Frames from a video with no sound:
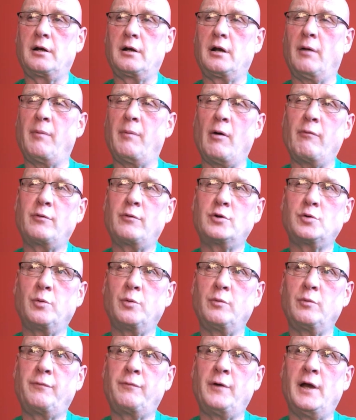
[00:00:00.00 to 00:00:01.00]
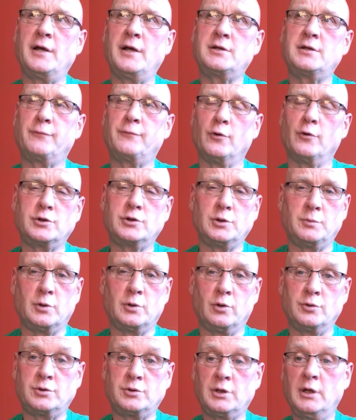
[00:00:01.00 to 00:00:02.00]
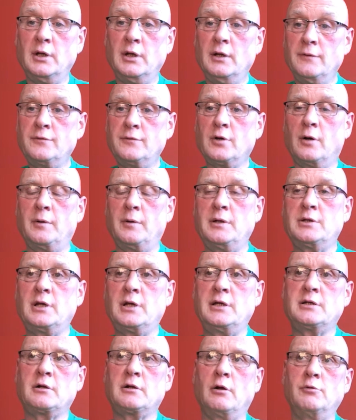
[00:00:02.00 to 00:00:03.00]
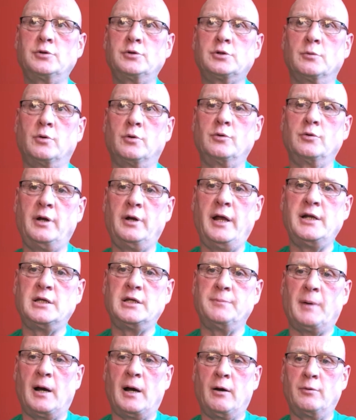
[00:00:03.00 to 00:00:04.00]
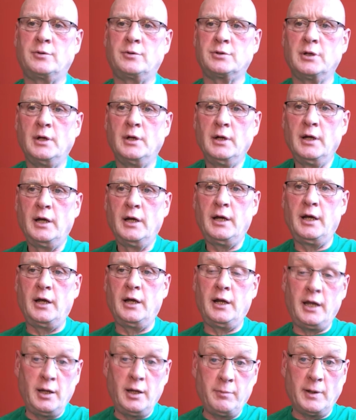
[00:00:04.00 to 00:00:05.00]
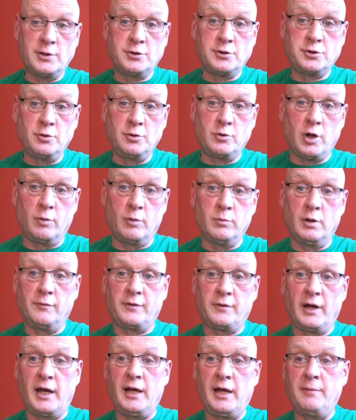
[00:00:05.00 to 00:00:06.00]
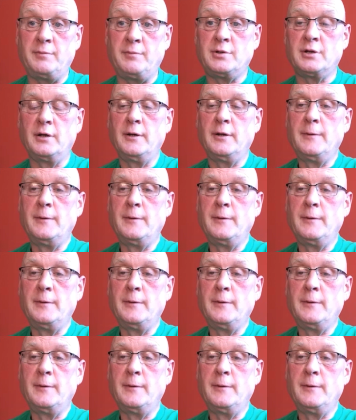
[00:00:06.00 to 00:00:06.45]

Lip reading: about 30, 40 with us. So he's close to 180 bouts. He went to 2 Commonwealth Games.